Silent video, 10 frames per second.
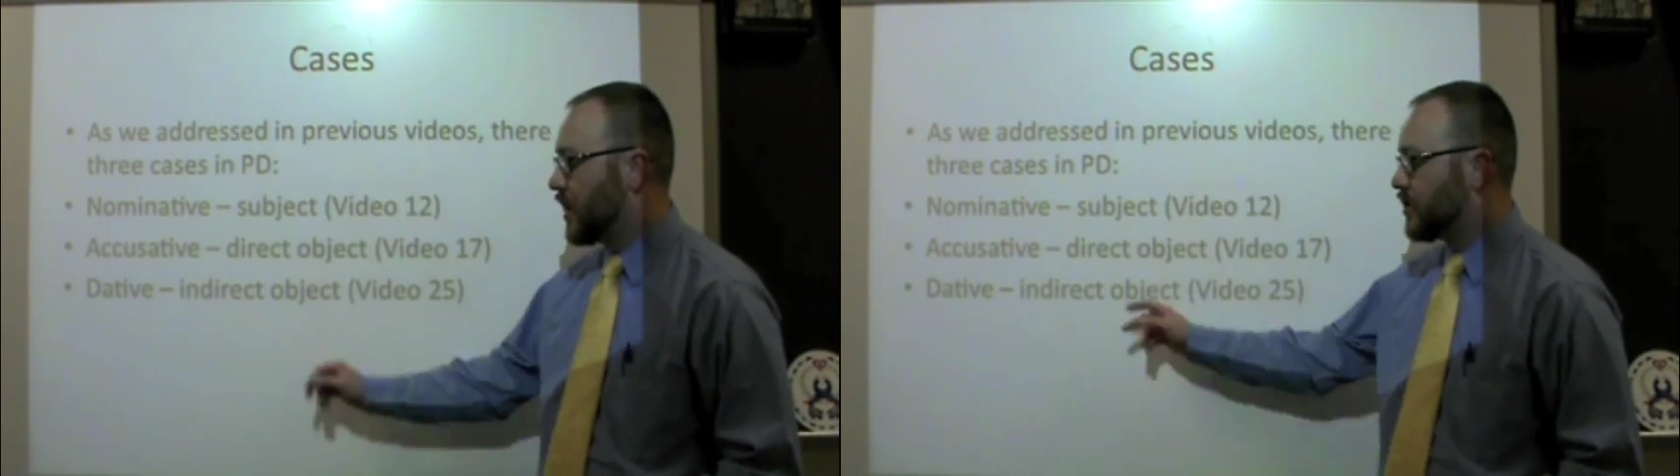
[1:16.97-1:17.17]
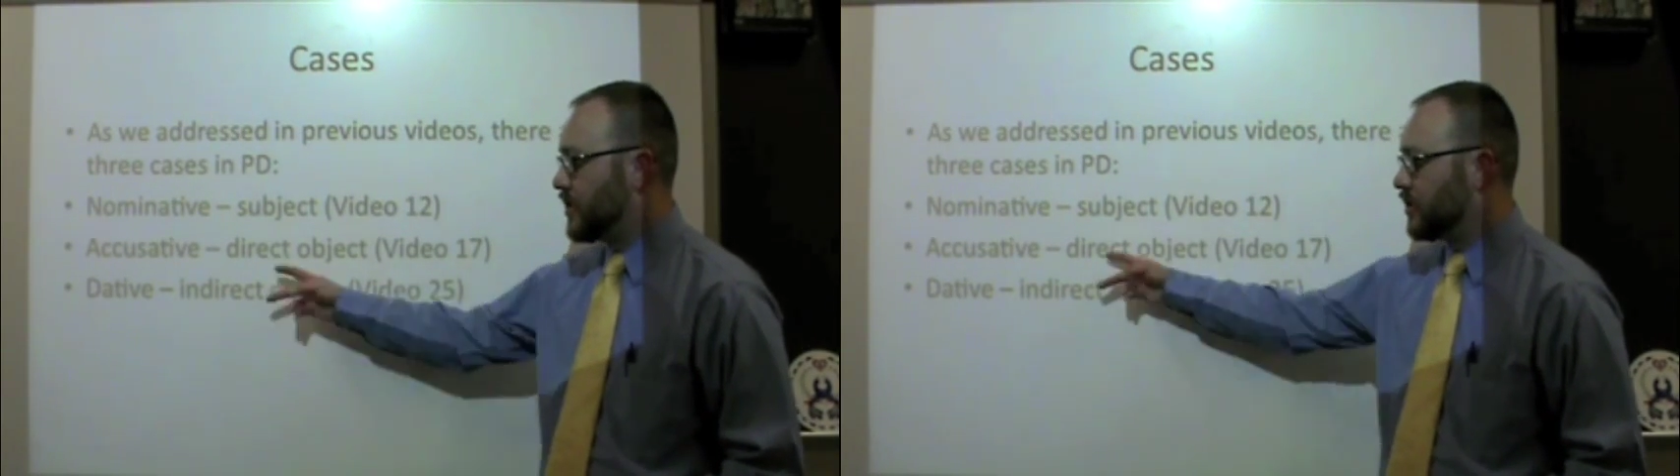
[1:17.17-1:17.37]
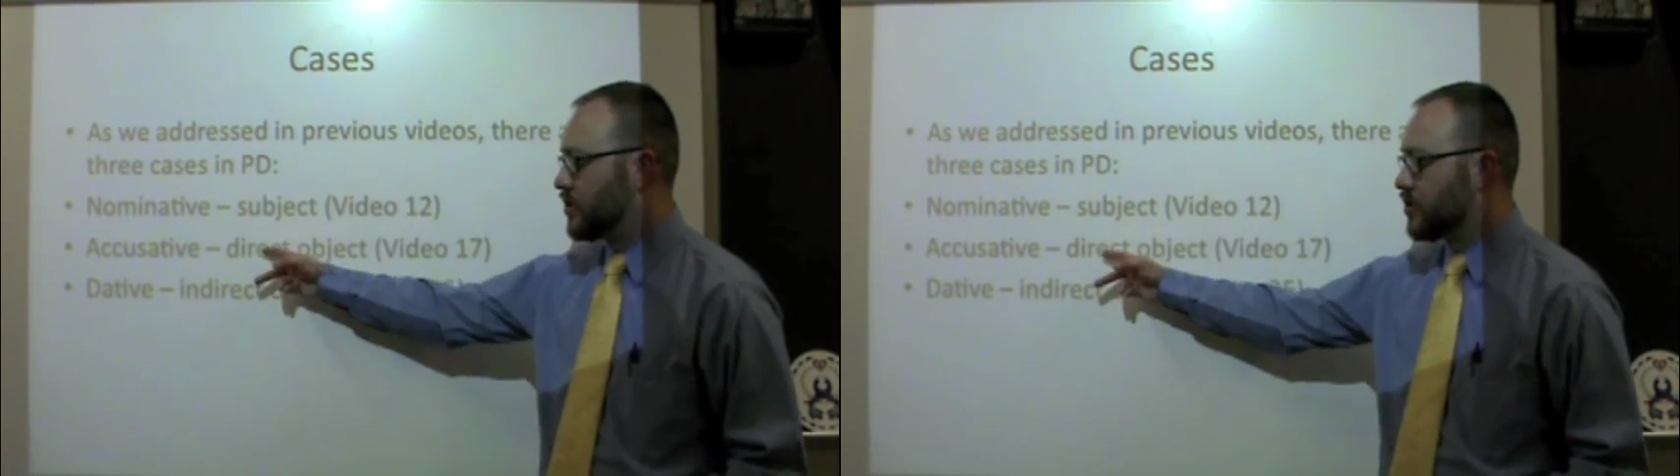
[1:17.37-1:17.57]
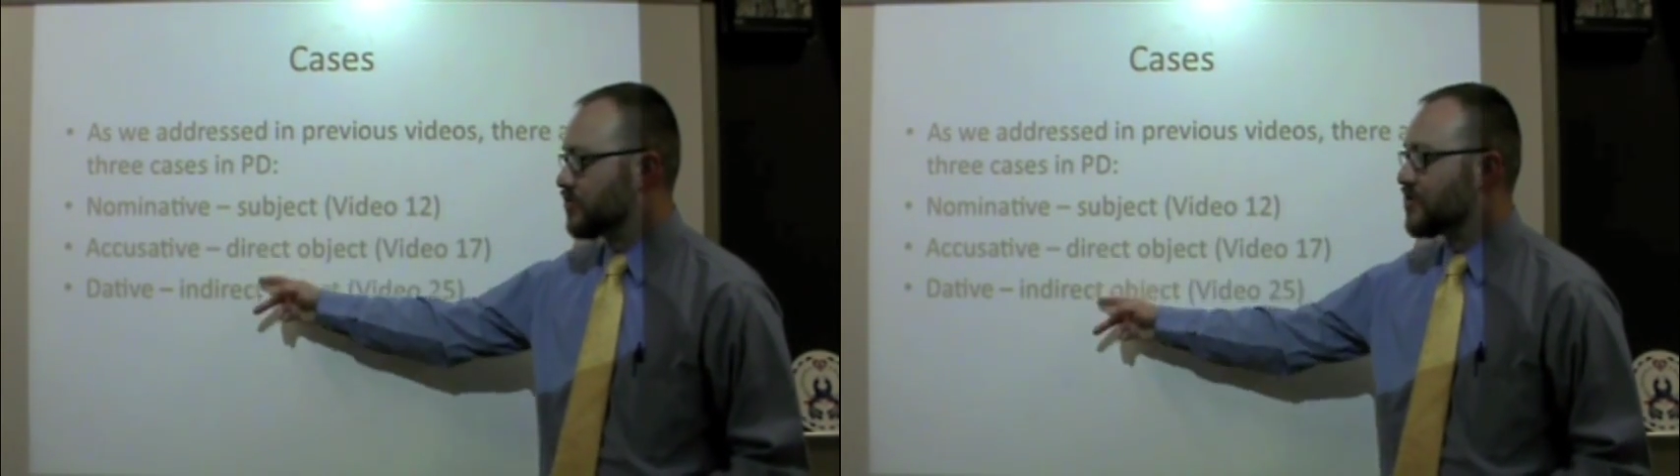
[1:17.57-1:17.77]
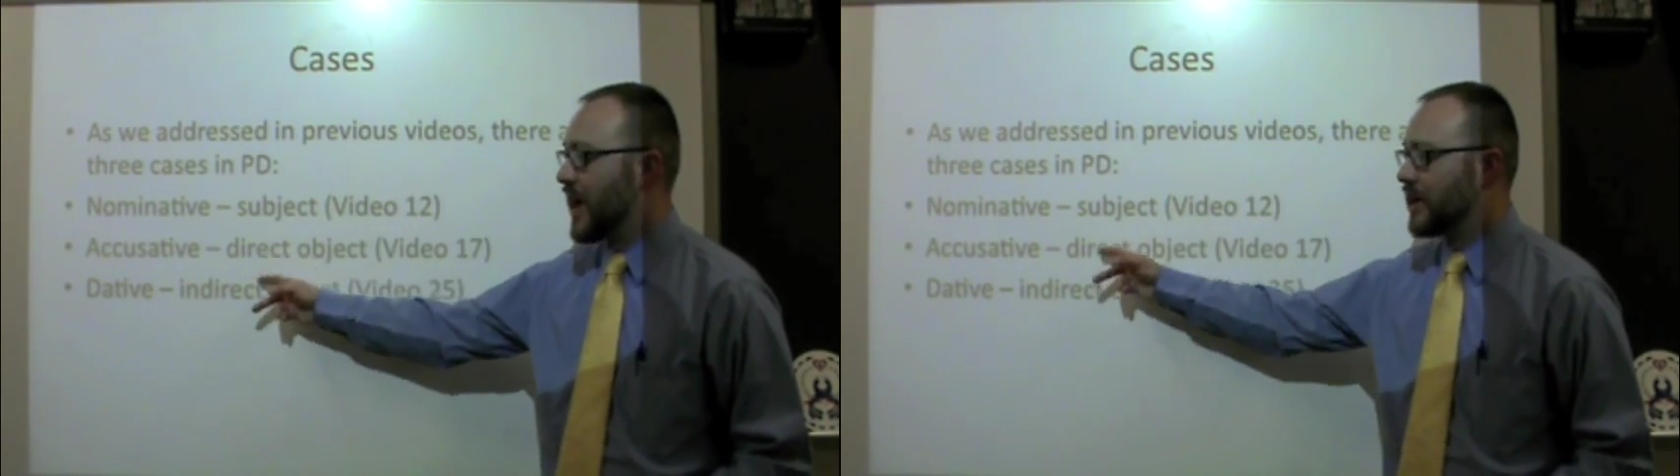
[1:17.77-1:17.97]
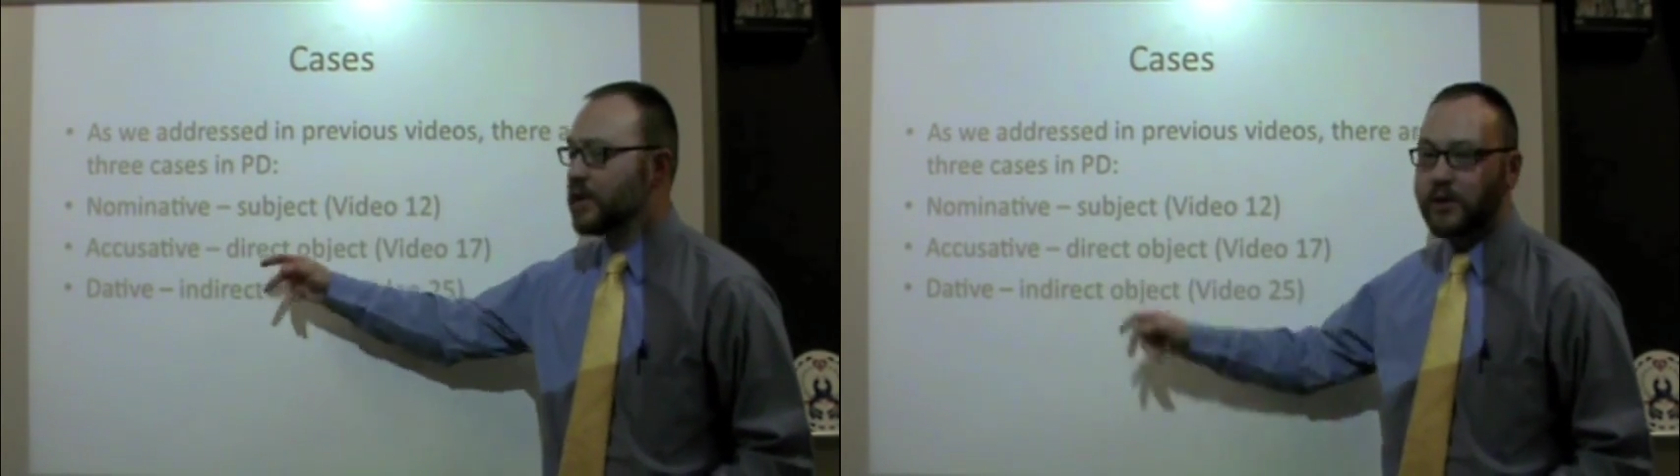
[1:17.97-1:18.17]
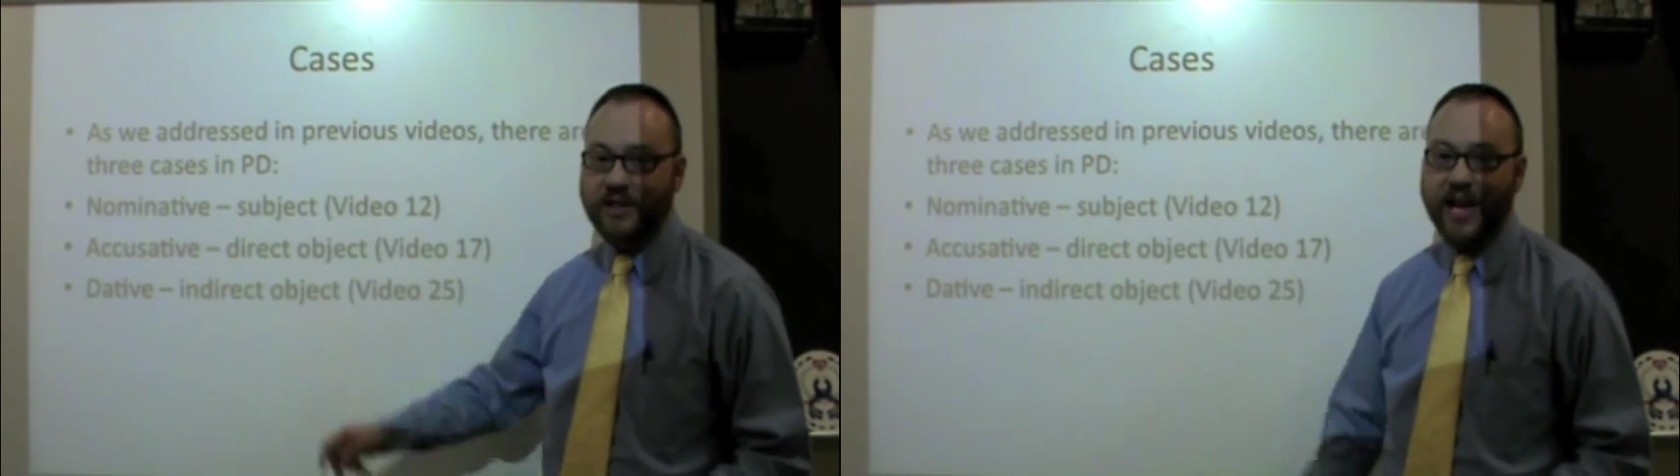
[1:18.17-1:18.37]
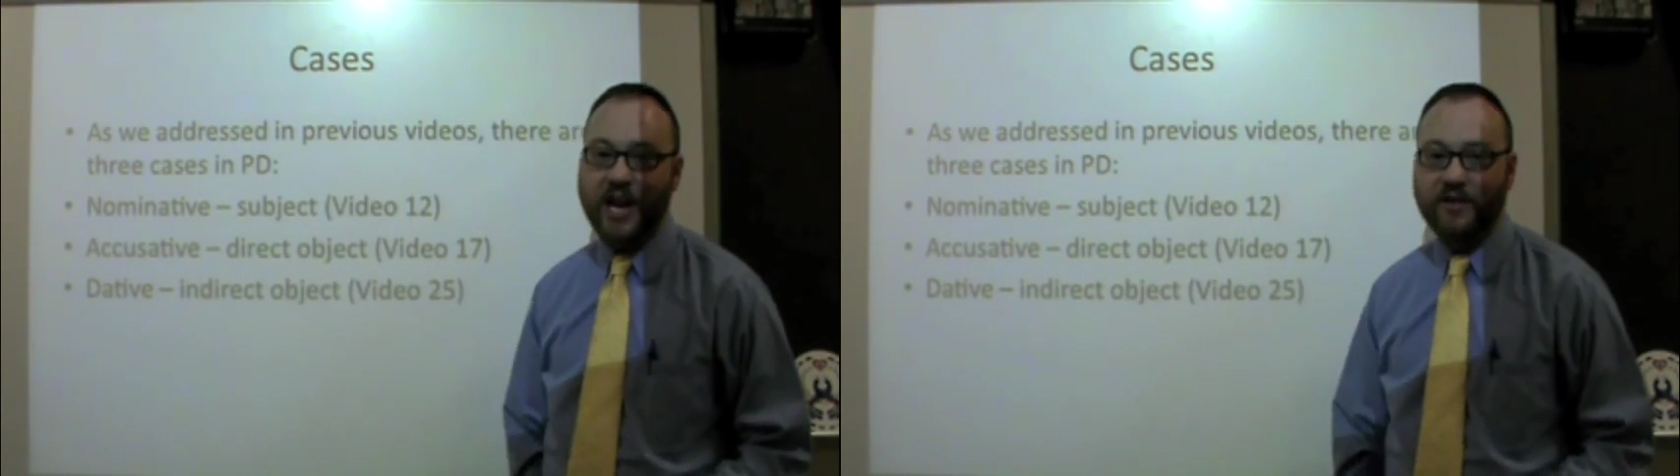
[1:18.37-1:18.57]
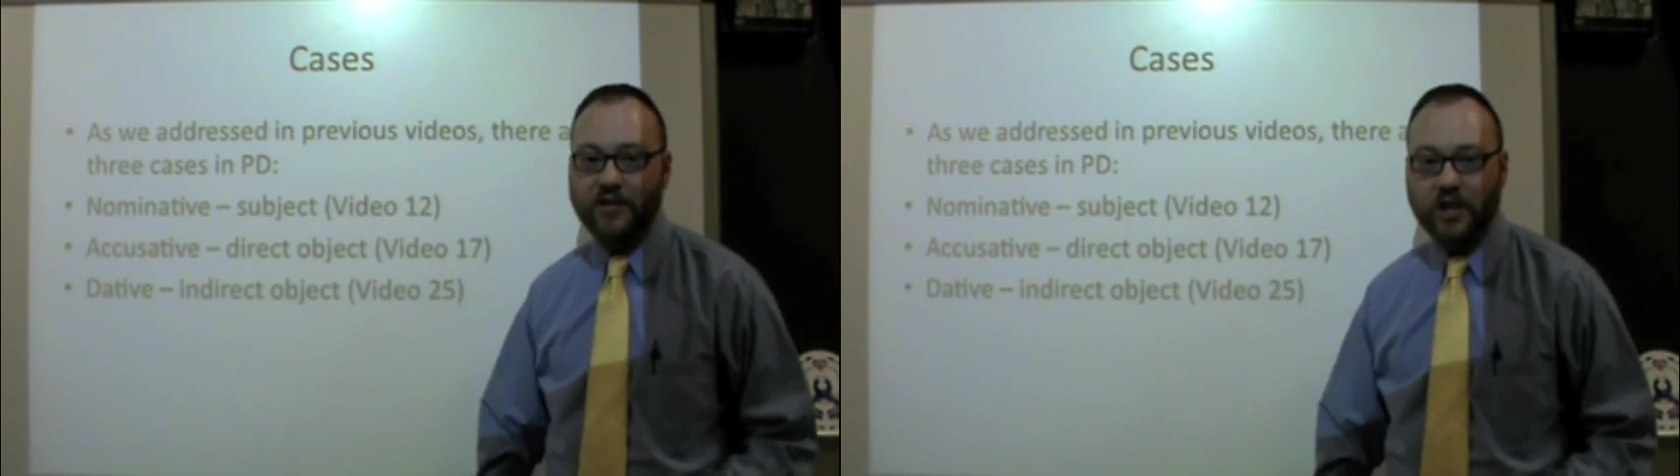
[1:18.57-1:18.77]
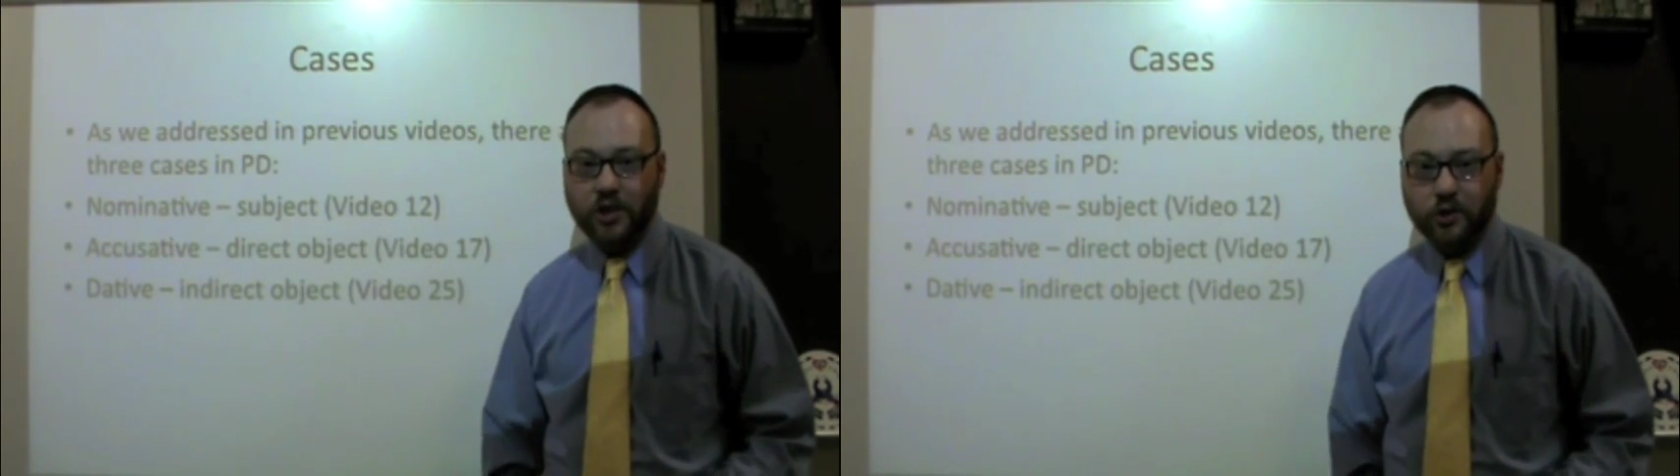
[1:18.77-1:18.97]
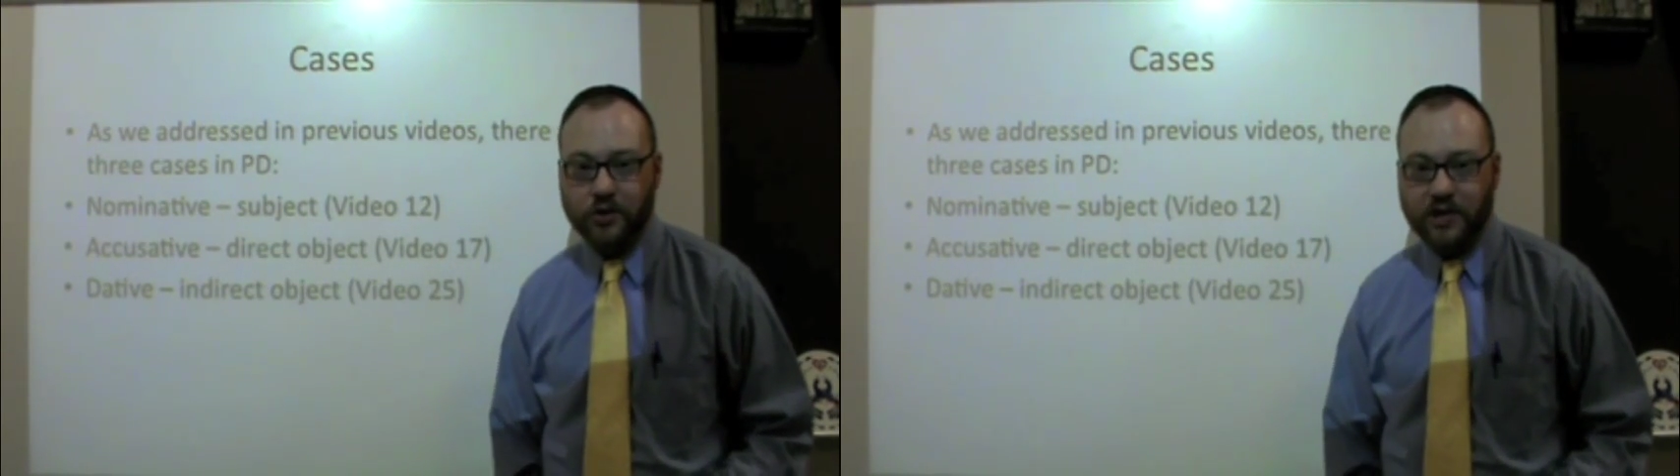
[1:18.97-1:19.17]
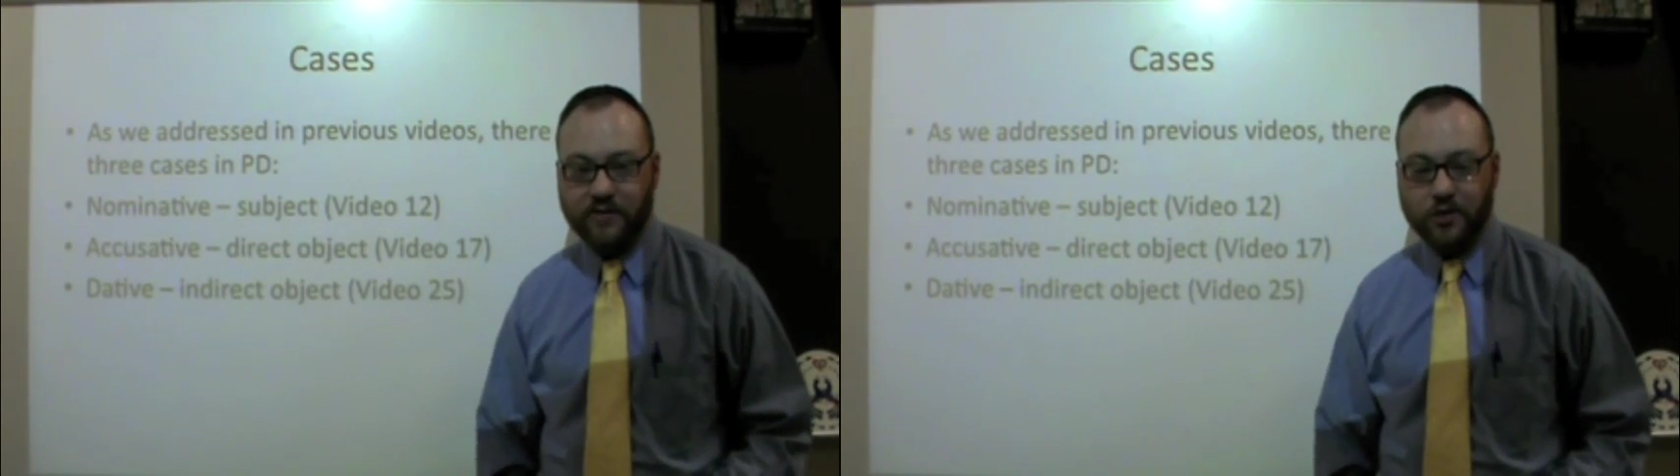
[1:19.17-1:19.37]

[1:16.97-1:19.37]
deals directly with dative and accusative.